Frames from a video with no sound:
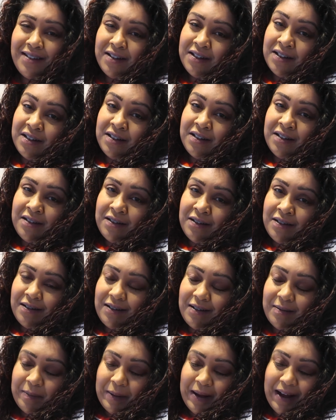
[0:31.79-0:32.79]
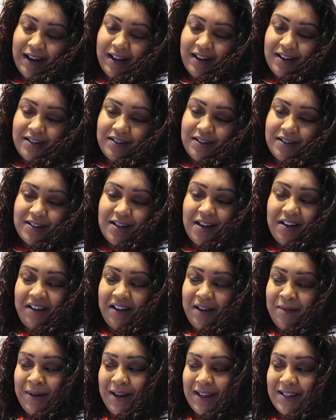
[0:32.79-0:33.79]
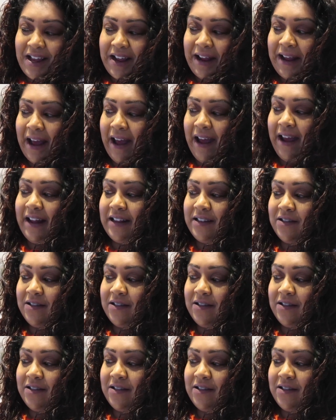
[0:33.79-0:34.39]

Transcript: not bad. It's okay.